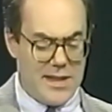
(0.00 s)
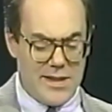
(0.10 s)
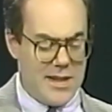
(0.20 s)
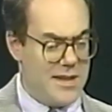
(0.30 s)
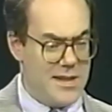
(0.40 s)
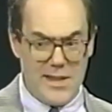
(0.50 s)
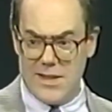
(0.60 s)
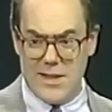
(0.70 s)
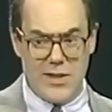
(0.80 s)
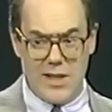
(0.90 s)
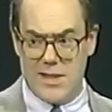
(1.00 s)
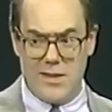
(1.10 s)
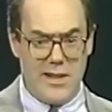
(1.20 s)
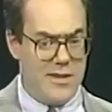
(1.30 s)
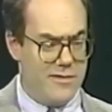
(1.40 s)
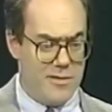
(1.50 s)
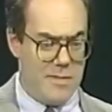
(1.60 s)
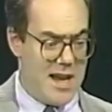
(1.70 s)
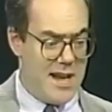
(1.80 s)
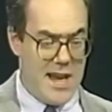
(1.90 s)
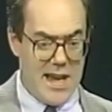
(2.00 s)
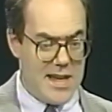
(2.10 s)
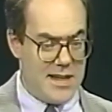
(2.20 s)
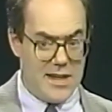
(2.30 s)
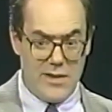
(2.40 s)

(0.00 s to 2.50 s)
isn't just for Manhattan,